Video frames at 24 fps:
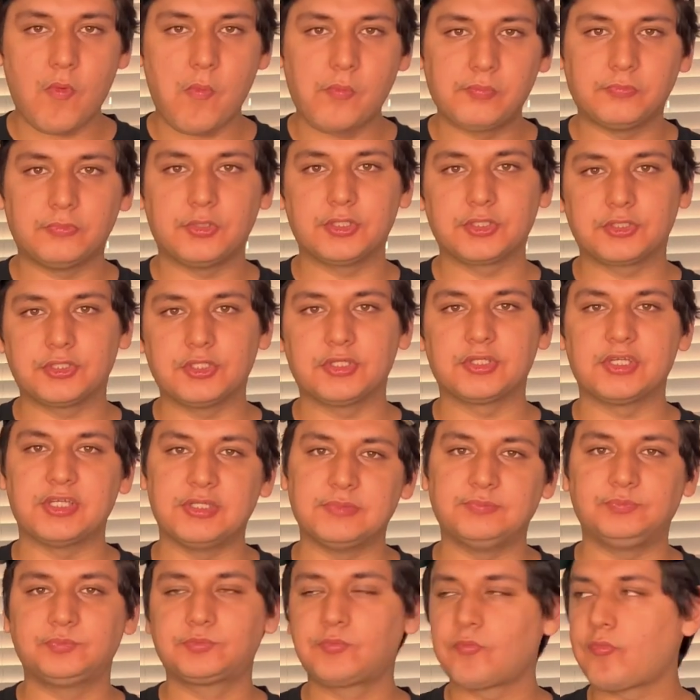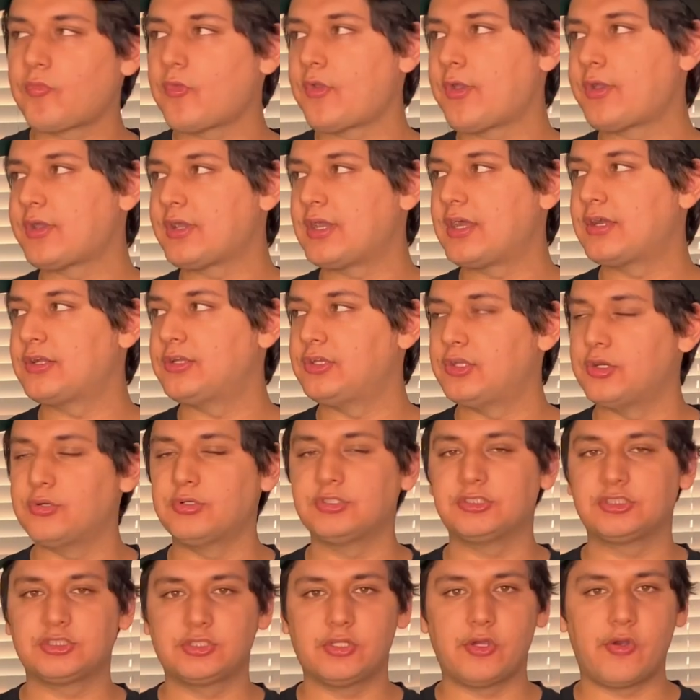Want to cook it kind of low and
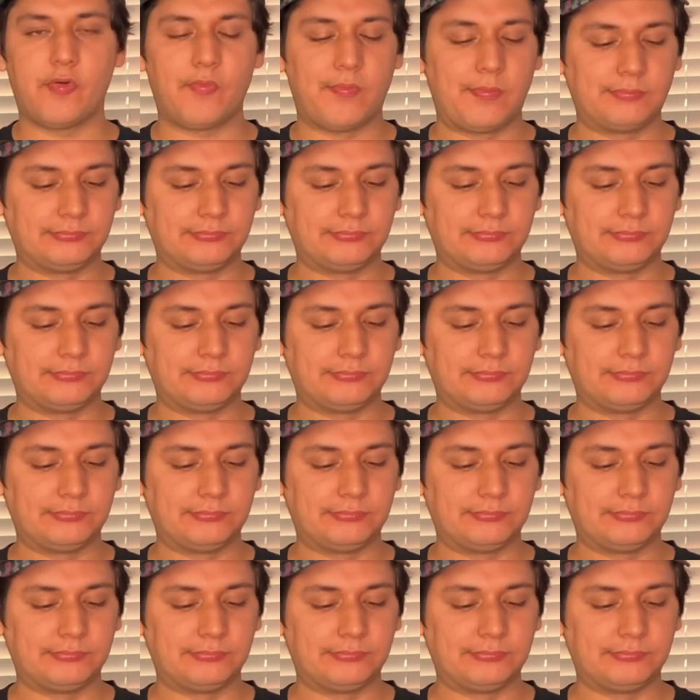slow.